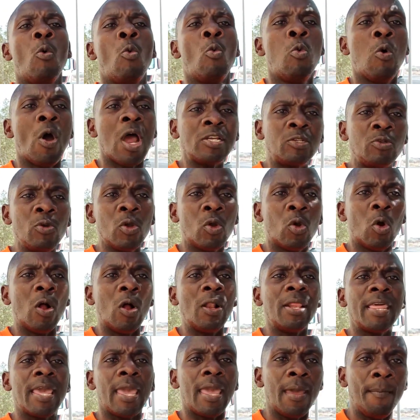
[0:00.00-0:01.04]
What we
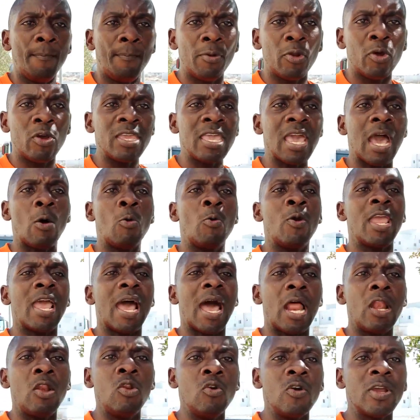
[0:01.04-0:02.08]
call the employer, we
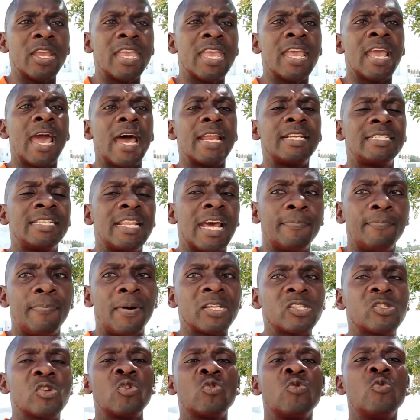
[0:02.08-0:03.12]
are looking at that
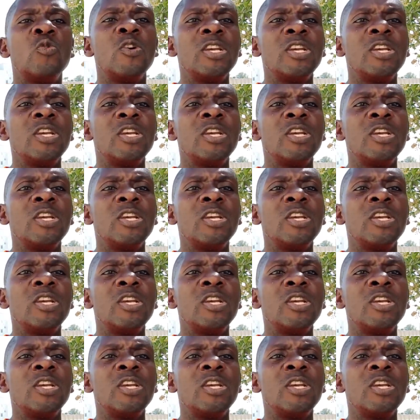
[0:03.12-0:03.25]
person